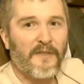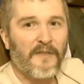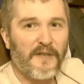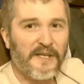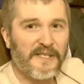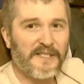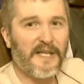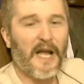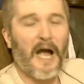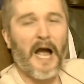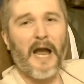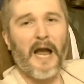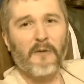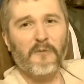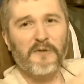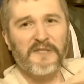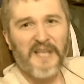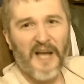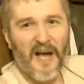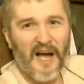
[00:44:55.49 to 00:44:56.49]
This guy
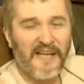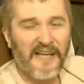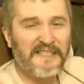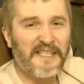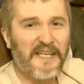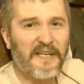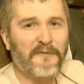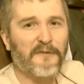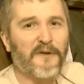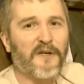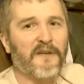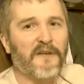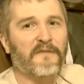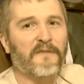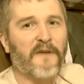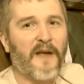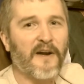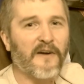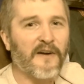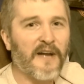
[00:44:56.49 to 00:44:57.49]
was hunting for
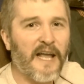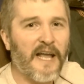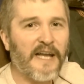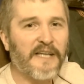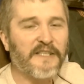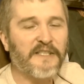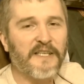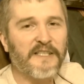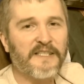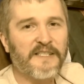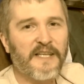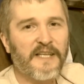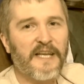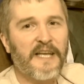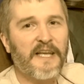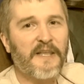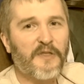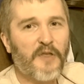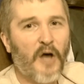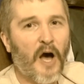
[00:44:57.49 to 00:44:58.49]
Confederate agents that
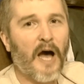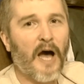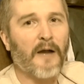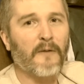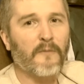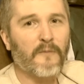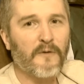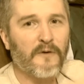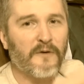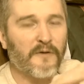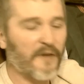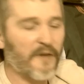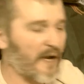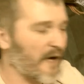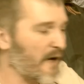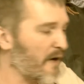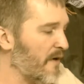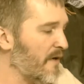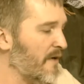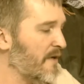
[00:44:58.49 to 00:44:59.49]
he thought were
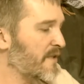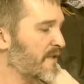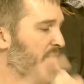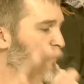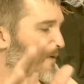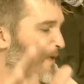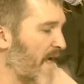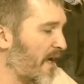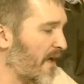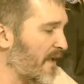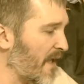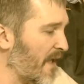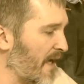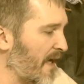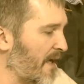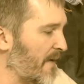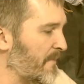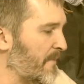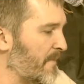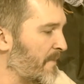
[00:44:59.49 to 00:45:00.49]
there to kill
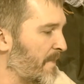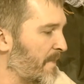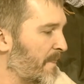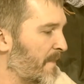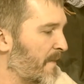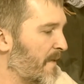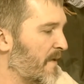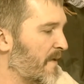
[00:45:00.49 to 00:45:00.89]
him.